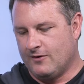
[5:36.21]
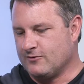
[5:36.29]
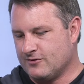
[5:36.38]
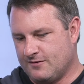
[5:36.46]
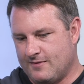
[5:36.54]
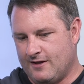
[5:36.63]
those
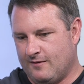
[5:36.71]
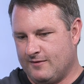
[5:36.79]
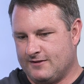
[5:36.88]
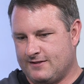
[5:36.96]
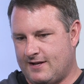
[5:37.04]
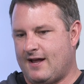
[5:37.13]
are some
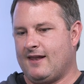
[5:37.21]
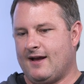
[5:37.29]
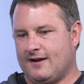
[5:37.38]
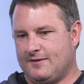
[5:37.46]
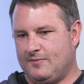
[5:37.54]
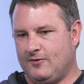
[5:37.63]
elements that I
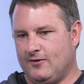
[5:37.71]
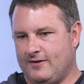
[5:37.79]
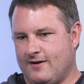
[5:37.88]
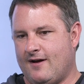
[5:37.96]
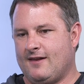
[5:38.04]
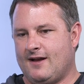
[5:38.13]
like to
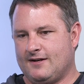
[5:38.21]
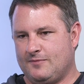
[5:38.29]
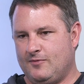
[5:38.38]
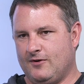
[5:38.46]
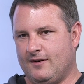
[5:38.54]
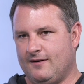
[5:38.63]
put. I like to
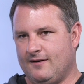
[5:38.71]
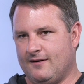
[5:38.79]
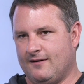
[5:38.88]
put